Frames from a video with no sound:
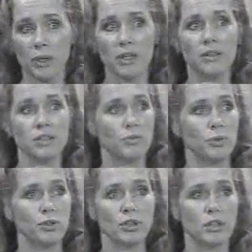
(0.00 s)
To be in this
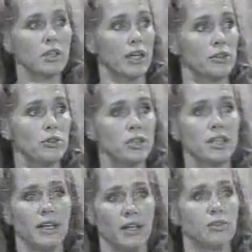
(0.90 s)
musical and to
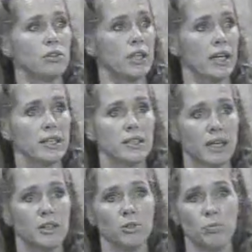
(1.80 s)
sing and to dance
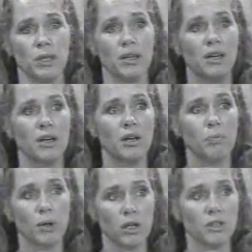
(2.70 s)
and to be
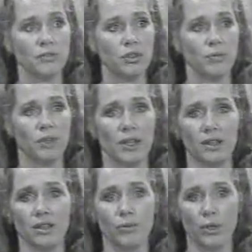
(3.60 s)
part of
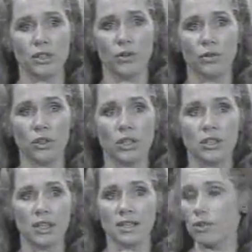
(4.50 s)
something Richard
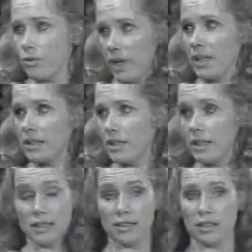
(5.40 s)
Rodgers has created,